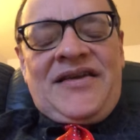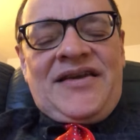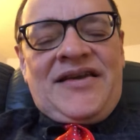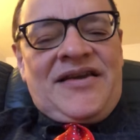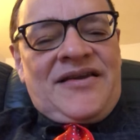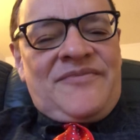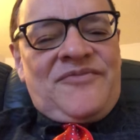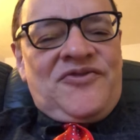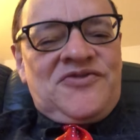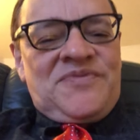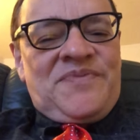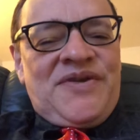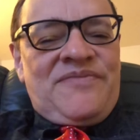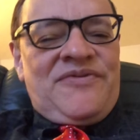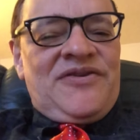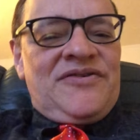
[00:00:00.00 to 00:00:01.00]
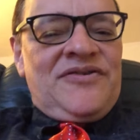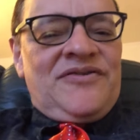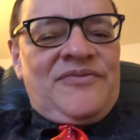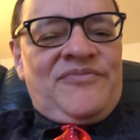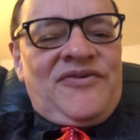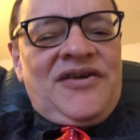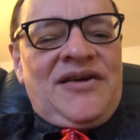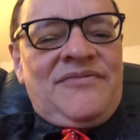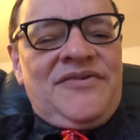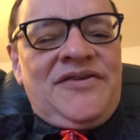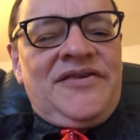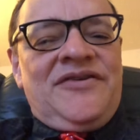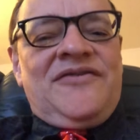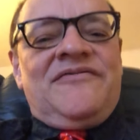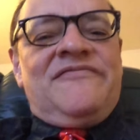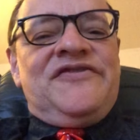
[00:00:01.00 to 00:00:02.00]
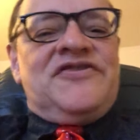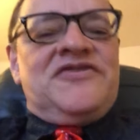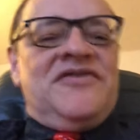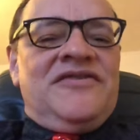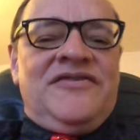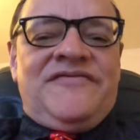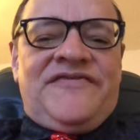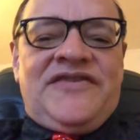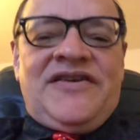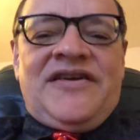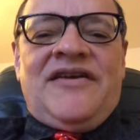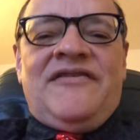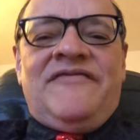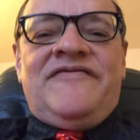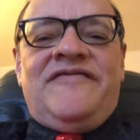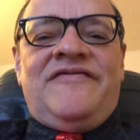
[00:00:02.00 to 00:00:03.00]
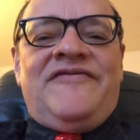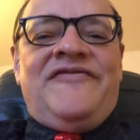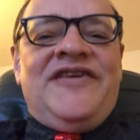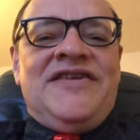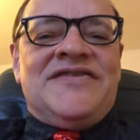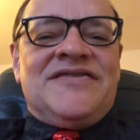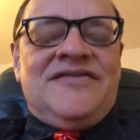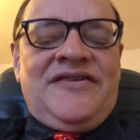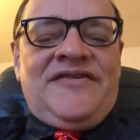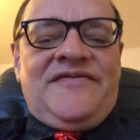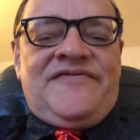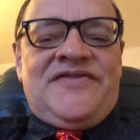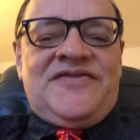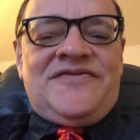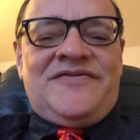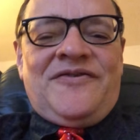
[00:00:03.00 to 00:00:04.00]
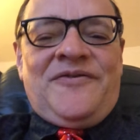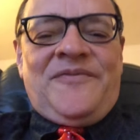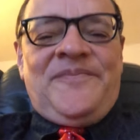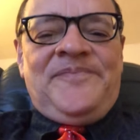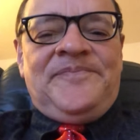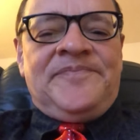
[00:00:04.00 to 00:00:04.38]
and most people probably aren't rich enough to have facelifts. So,